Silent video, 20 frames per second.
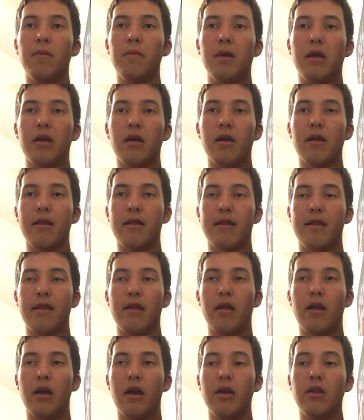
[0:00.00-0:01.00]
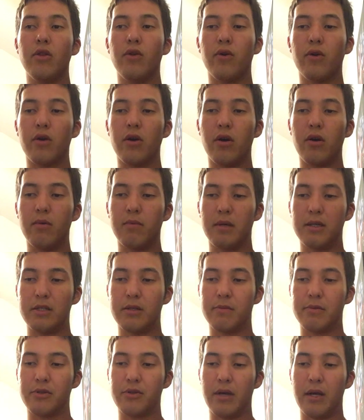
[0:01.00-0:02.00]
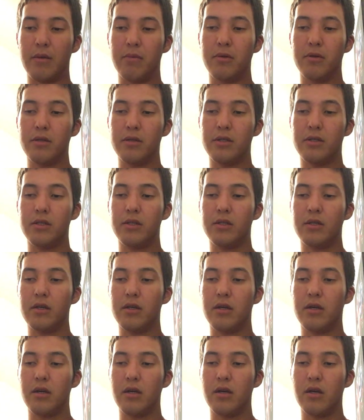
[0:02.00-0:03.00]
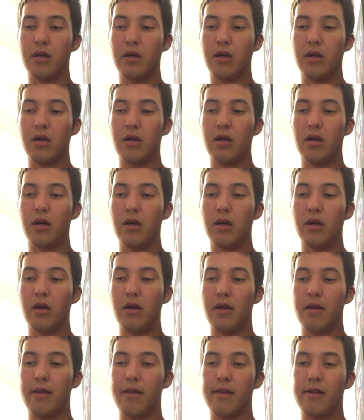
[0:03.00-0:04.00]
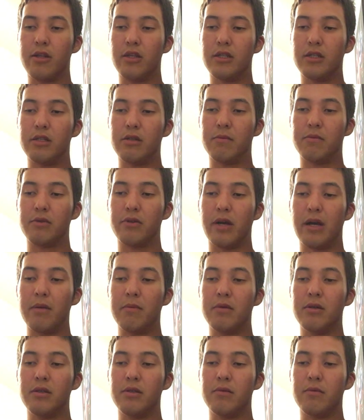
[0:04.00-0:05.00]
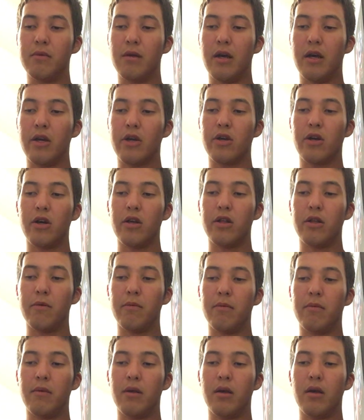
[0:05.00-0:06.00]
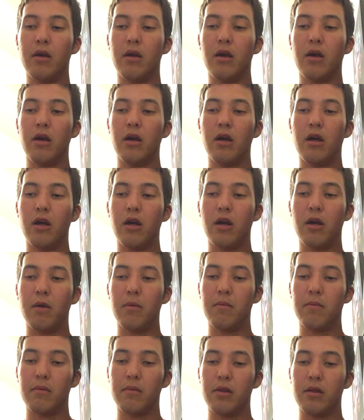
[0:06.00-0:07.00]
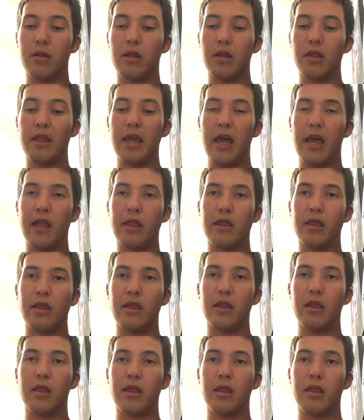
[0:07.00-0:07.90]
my subscribers as just subscribers. I call them the den.